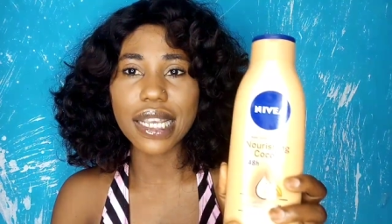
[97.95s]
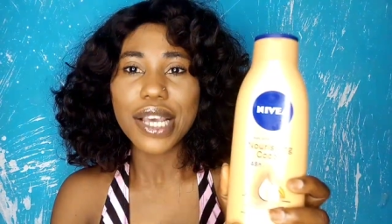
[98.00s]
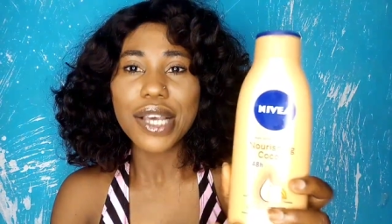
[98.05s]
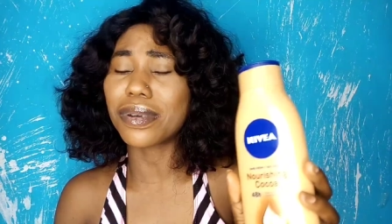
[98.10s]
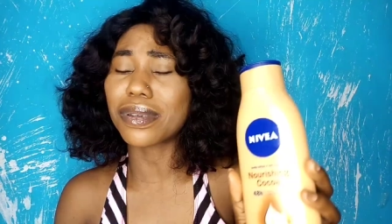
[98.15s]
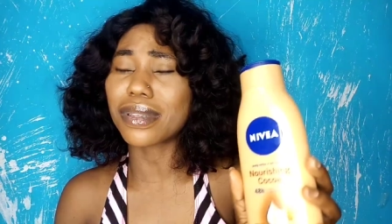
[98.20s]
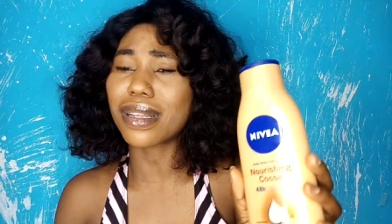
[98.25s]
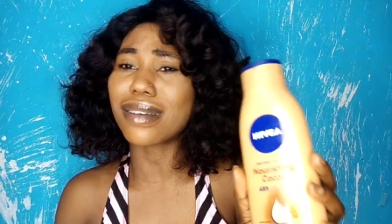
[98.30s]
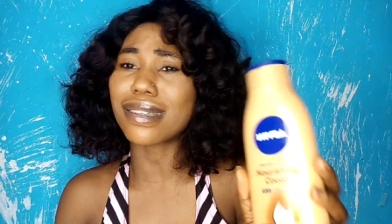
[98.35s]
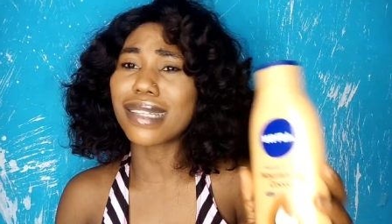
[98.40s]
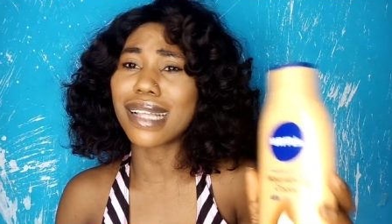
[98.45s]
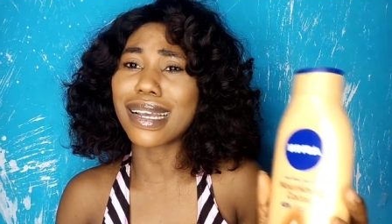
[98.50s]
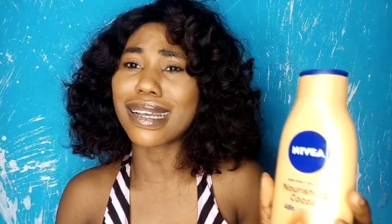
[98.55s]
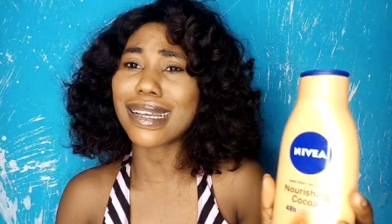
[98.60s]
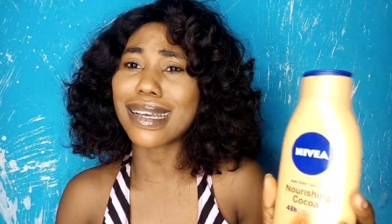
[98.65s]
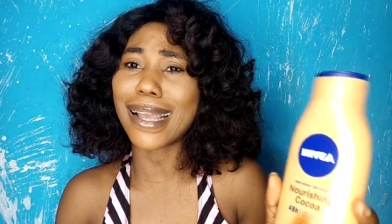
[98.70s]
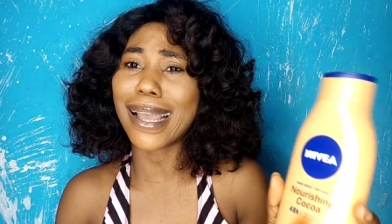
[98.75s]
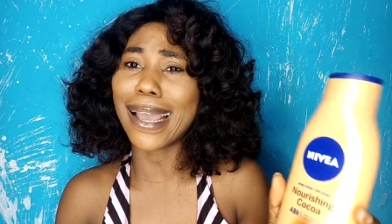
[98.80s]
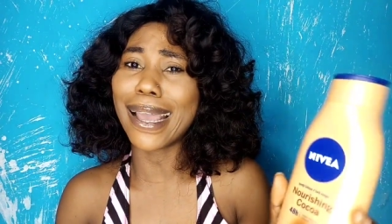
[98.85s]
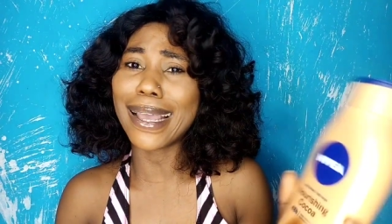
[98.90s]
I was like,
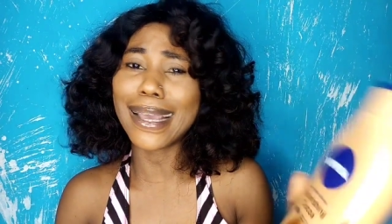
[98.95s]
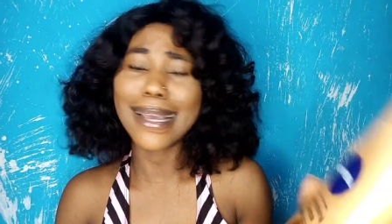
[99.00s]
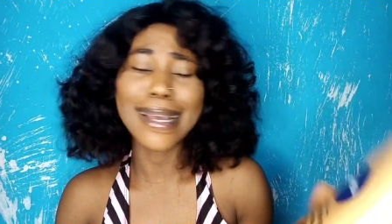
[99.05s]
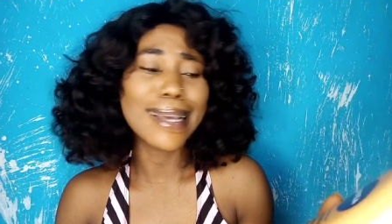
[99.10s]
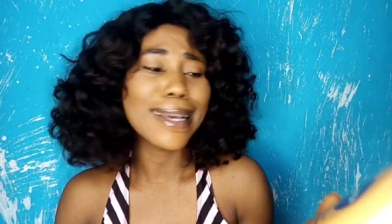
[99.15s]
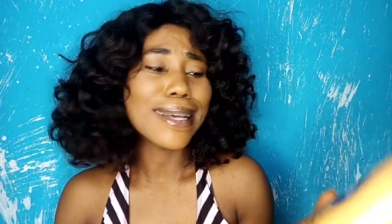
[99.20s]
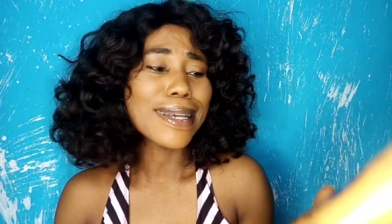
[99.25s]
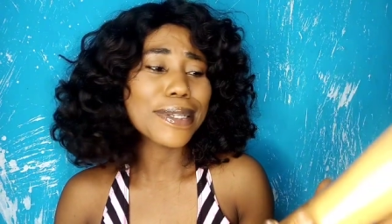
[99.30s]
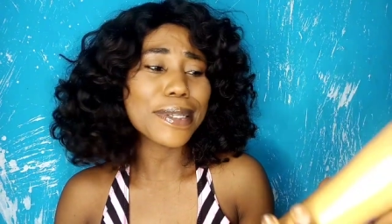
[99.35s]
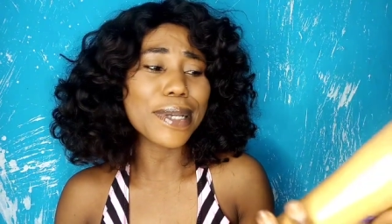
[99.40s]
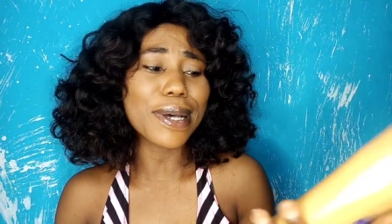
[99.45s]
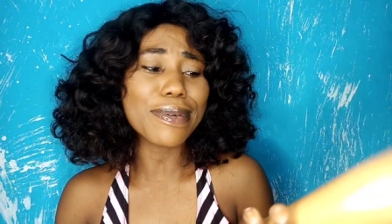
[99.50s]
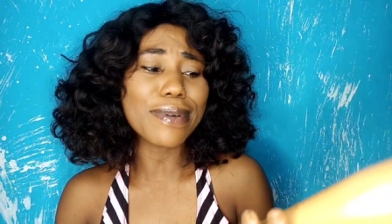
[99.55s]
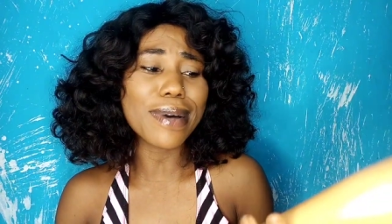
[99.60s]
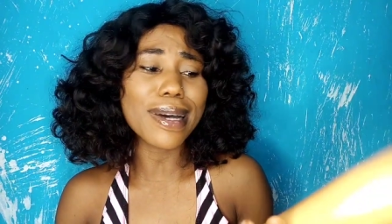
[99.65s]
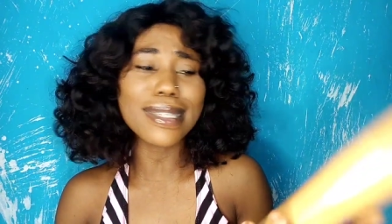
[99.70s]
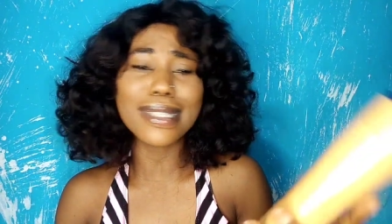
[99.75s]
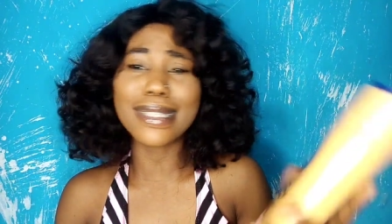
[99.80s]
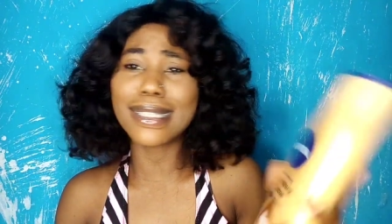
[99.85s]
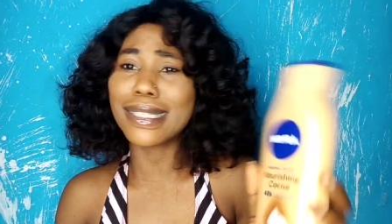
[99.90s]
eh, so
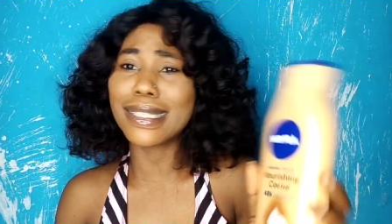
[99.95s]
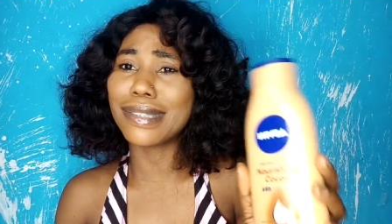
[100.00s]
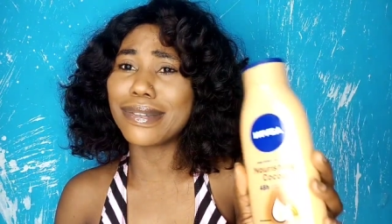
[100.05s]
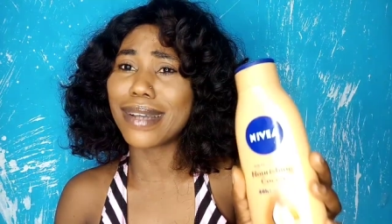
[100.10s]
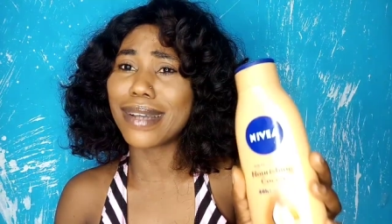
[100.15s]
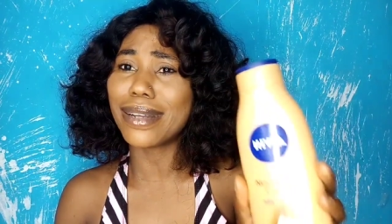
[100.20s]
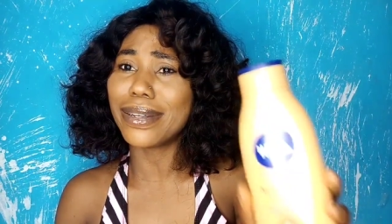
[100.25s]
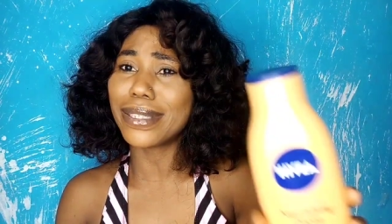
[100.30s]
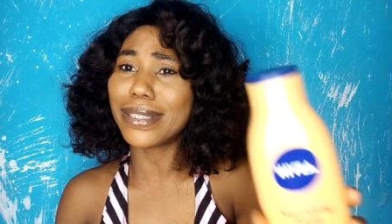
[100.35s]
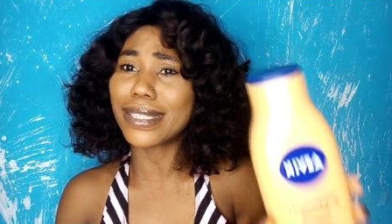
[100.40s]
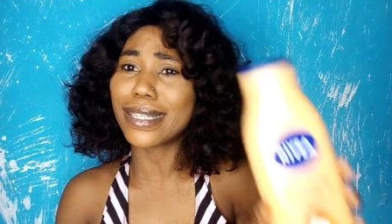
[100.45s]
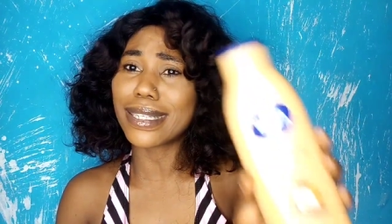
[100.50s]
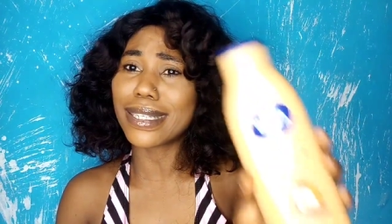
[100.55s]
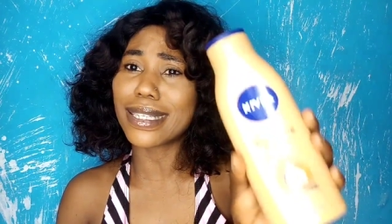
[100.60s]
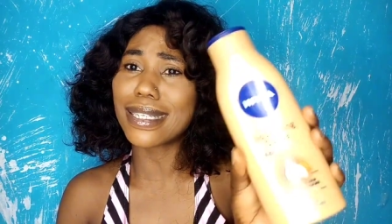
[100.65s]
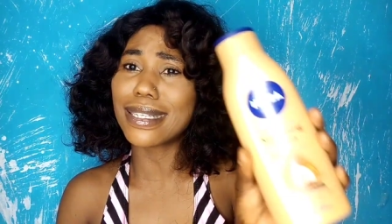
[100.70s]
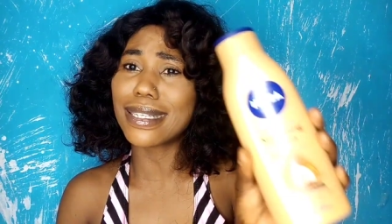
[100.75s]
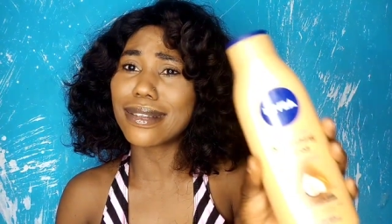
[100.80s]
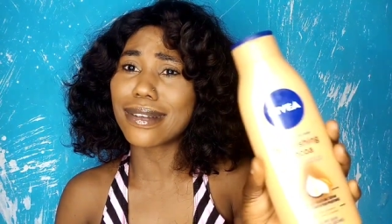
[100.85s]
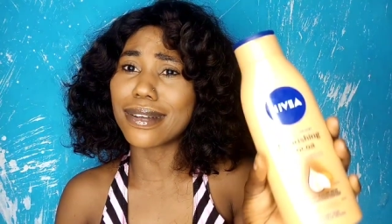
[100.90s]
what the Nivea lotions is
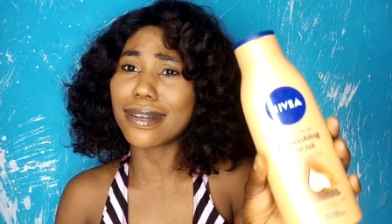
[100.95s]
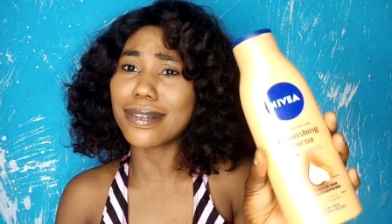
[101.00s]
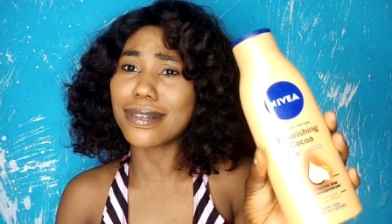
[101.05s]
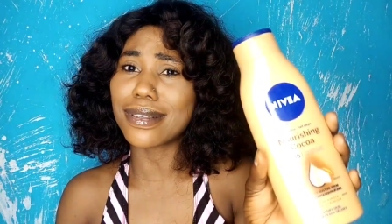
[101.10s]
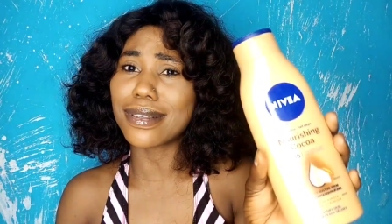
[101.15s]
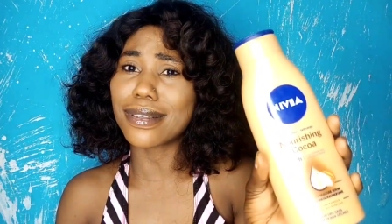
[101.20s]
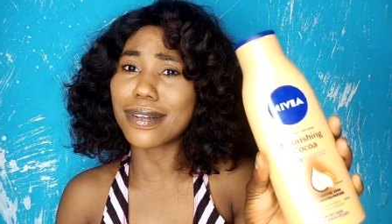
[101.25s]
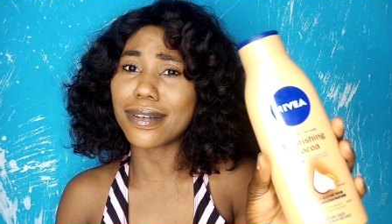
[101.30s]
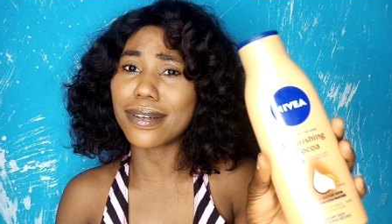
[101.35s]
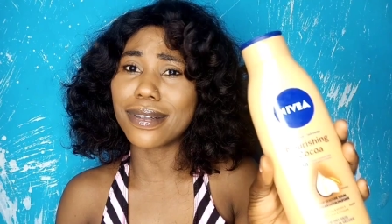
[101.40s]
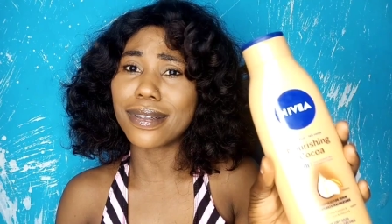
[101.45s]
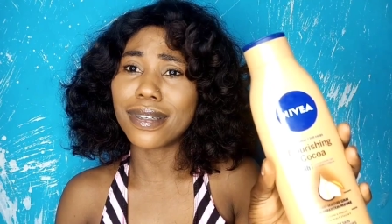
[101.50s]
this one you saw?